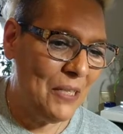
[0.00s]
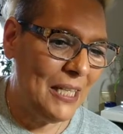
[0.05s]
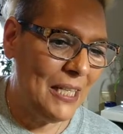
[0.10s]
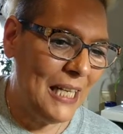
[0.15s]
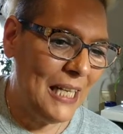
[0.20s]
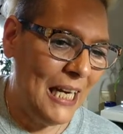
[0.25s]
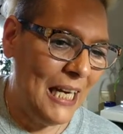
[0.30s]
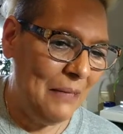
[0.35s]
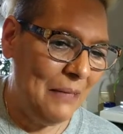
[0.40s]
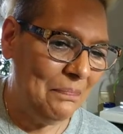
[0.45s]
the
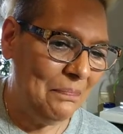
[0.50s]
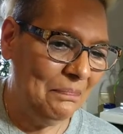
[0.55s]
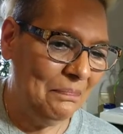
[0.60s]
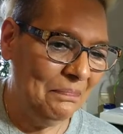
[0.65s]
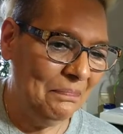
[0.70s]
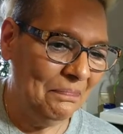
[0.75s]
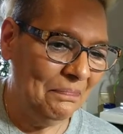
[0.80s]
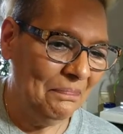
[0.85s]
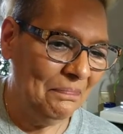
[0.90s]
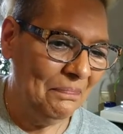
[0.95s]
name
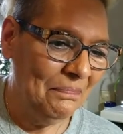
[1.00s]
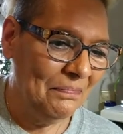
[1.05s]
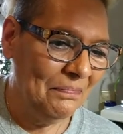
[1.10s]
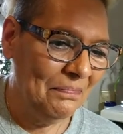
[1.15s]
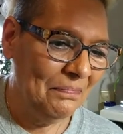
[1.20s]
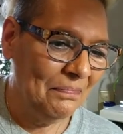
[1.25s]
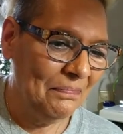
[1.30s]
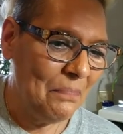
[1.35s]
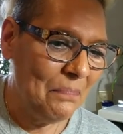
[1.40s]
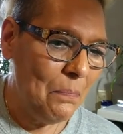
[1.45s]

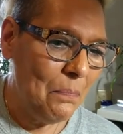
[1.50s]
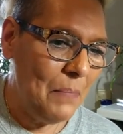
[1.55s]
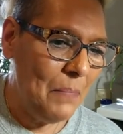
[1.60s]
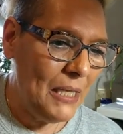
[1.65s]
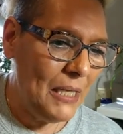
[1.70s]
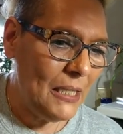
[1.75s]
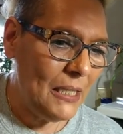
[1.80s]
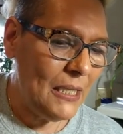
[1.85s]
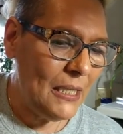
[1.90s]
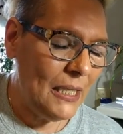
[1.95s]

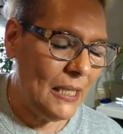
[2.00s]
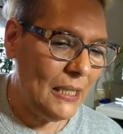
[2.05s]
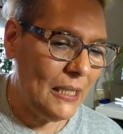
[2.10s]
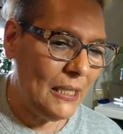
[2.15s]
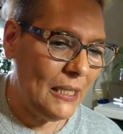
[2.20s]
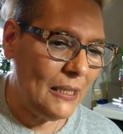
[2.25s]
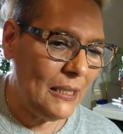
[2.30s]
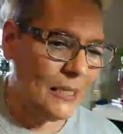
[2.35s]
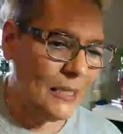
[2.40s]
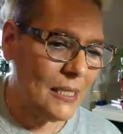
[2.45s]
Mennonite
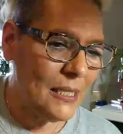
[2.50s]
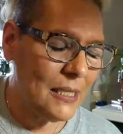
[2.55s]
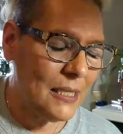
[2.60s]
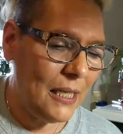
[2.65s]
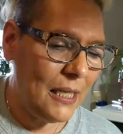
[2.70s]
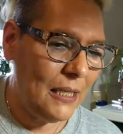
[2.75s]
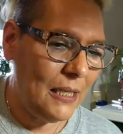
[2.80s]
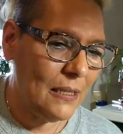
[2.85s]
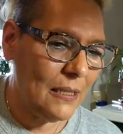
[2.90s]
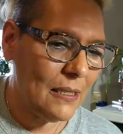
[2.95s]
in the
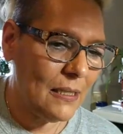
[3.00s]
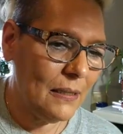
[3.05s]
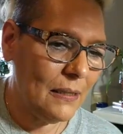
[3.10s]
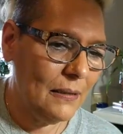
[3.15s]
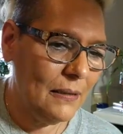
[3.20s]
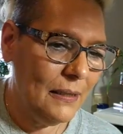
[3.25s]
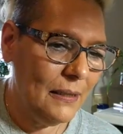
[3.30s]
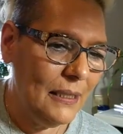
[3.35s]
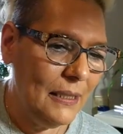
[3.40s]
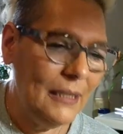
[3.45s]
States.
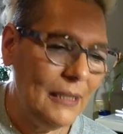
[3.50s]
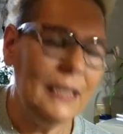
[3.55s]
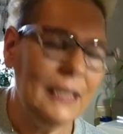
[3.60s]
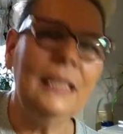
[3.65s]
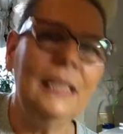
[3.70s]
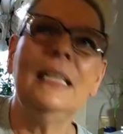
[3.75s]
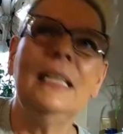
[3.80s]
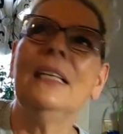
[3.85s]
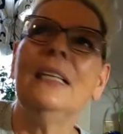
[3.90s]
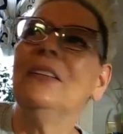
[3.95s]

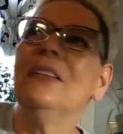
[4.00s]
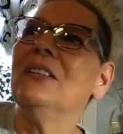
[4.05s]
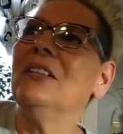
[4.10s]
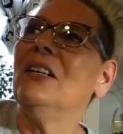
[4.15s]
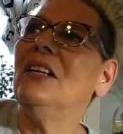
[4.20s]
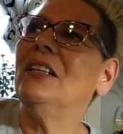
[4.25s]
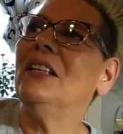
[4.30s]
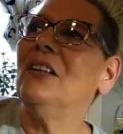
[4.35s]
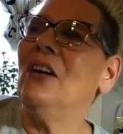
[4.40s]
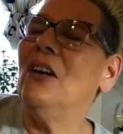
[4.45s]
Yeah, they're
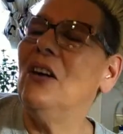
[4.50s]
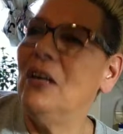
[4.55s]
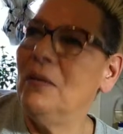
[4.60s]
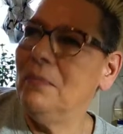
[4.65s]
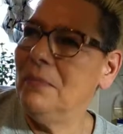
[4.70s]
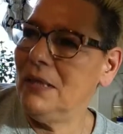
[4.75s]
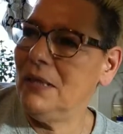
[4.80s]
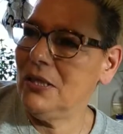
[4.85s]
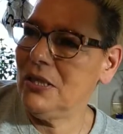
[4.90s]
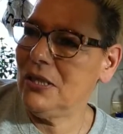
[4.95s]
not
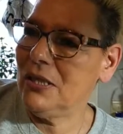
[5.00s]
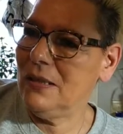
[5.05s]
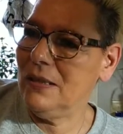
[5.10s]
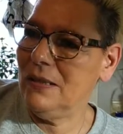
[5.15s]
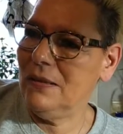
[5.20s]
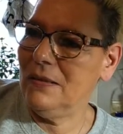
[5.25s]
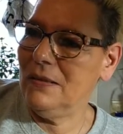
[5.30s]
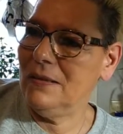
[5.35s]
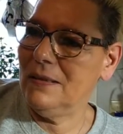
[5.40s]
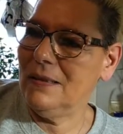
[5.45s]
Amish.
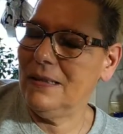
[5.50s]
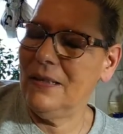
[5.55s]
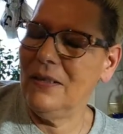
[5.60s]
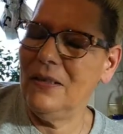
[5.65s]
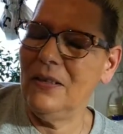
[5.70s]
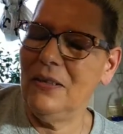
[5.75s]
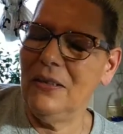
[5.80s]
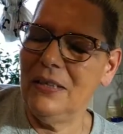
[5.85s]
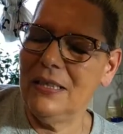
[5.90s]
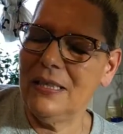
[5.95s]
They're
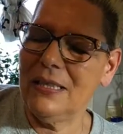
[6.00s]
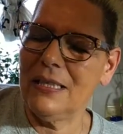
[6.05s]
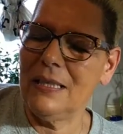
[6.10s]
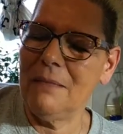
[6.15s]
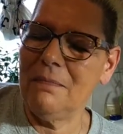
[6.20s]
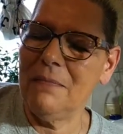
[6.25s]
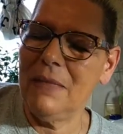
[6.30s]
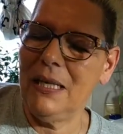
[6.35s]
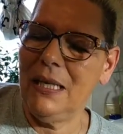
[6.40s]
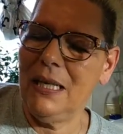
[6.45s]
oh, it's
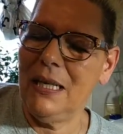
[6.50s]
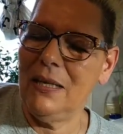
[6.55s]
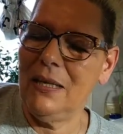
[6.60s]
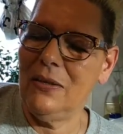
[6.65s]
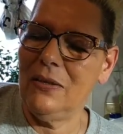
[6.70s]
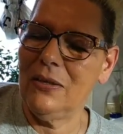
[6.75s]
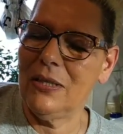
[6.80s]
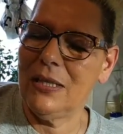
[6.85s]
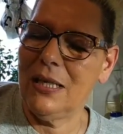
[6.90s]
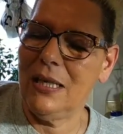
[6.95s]
something
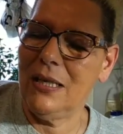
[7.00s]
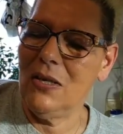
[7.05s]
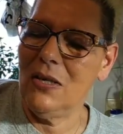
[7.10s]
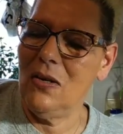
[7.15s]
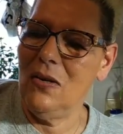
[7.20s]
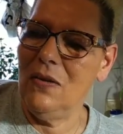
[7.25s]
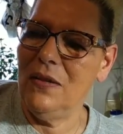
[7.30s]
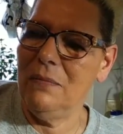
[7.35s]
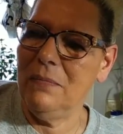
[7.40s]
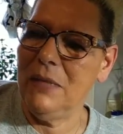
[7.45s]
else they
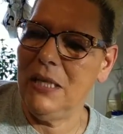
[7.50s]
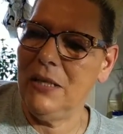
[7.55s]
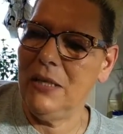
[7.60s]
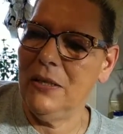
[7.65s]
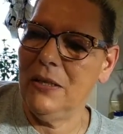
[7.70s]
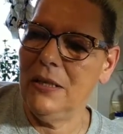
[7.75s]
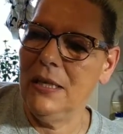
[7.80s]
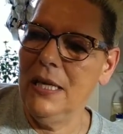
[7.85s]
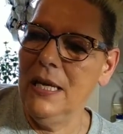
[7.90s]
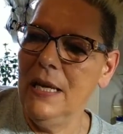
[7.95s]
call them
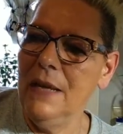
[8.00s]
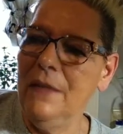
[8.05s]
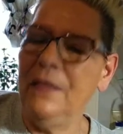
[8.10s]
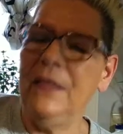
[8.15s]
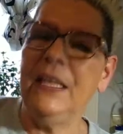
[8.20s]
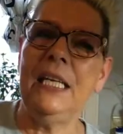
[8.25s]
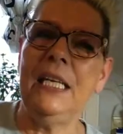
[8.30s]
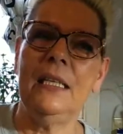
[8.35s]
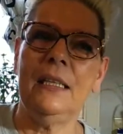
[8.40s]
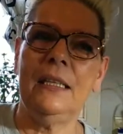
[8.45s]
here.
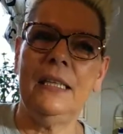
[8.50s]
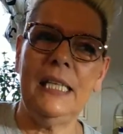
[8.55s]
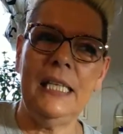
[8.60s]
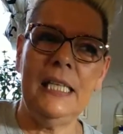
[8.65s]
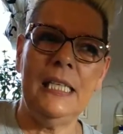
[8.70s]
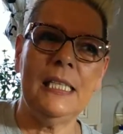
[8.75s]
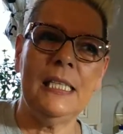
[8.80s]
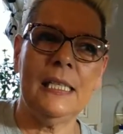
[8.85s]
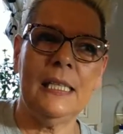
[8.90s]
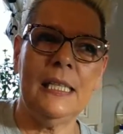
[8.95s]
The,
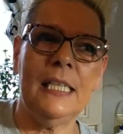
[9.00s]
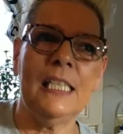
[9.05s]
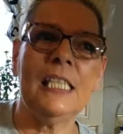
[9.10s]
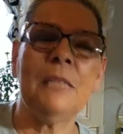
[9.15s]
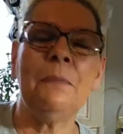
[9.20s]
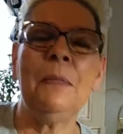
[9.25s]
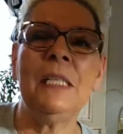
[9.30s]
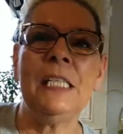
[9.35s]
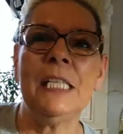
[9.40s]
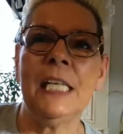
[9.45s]
these this
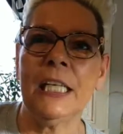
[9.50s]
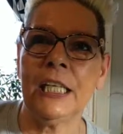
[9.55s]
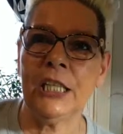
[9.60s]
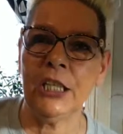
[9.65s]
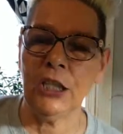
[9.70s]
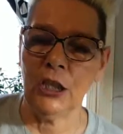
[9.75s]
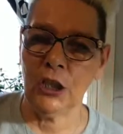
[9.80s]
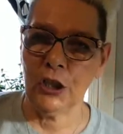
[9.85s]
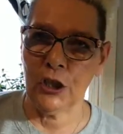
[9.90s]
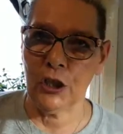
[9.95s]

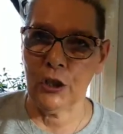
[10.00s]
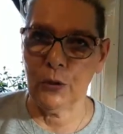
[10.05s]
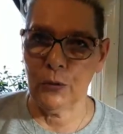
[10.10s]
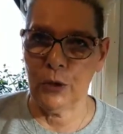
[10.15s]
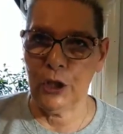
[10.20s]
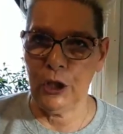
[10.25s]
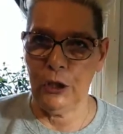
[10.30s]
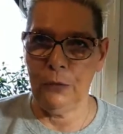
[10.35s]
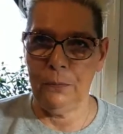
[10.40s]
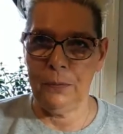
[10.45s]
particular
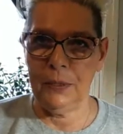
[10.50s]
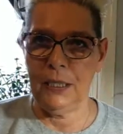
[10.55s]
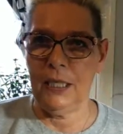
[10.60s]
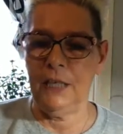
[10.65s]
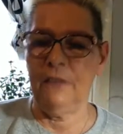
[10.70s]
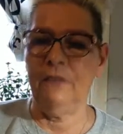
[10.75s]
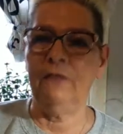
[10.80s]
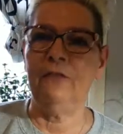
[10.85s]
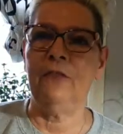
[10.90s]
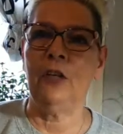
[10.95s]
group
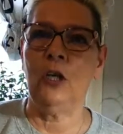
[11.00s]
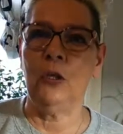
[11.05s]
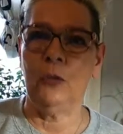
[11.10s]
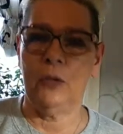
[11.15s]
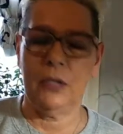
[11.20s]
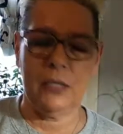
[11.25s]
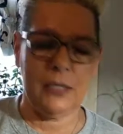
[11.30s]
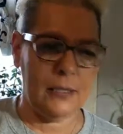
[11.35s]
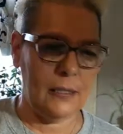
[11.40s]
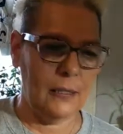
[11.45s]
of
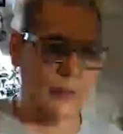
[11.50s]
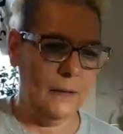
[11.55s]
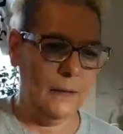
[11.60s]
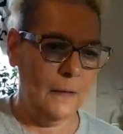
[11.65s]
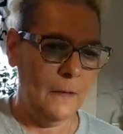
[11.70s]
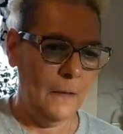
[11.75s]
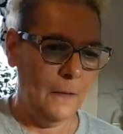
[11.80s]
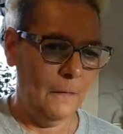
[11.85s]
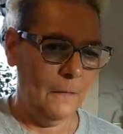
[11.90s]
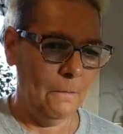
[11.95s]
folks
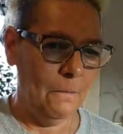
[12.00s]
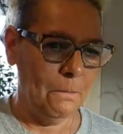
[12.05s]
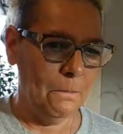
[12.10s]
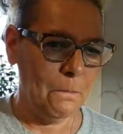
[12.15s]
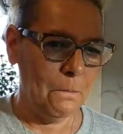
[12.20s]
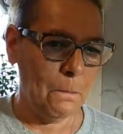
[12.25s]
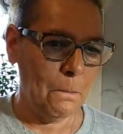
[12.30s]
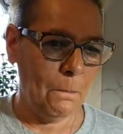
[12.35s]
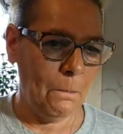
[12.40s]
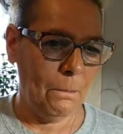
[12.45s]

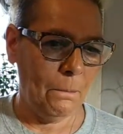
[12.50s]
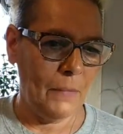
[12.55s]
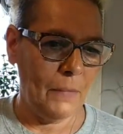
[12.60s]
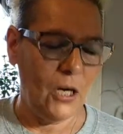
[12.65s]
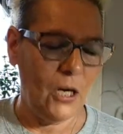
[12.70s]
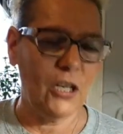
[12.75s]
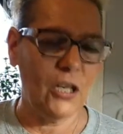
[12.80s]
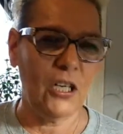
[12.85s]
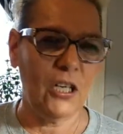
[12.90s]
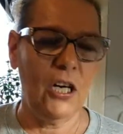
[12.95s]

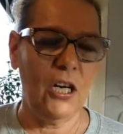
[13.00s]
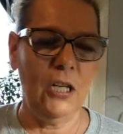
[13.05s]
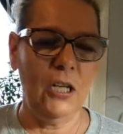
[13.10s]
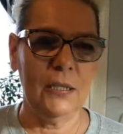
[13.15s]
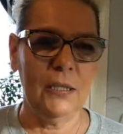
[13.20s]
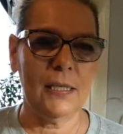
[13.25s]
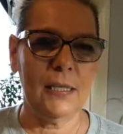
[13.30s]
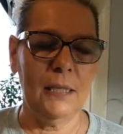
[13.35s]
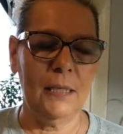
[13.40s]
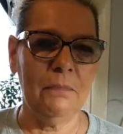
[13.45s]
are
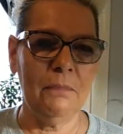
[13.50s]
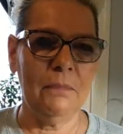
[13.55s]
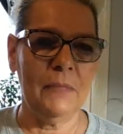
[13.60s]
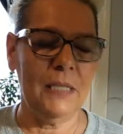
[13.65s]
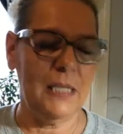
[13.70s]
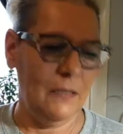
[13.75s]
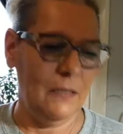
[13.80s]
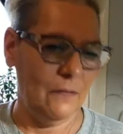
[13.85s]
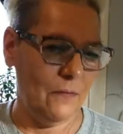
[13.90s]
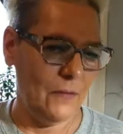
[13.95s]
called something
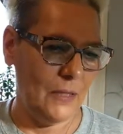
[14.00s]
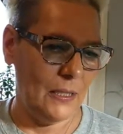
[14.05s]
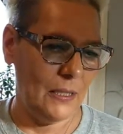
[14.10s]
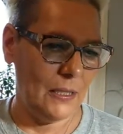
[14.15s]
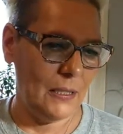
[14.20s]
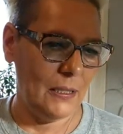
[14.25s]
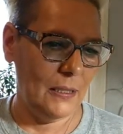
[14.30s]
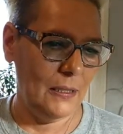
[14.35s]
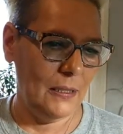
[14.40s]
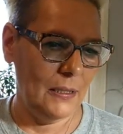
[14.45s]
different.
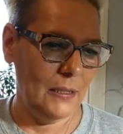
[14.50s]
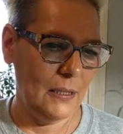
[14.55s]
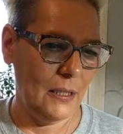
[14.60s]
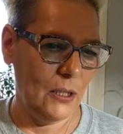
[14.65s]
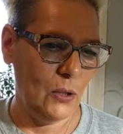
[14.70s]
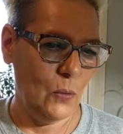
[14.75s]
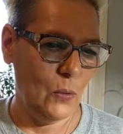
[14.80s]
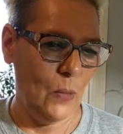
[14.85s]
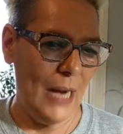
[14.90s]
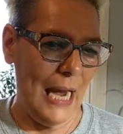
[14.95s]

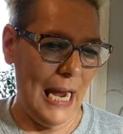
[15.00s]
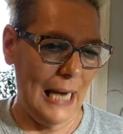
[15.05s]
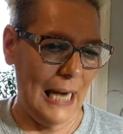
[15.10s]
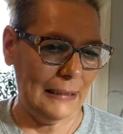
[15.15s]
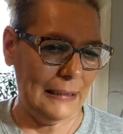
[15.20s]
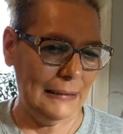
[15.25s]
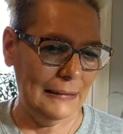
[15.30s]
Quack.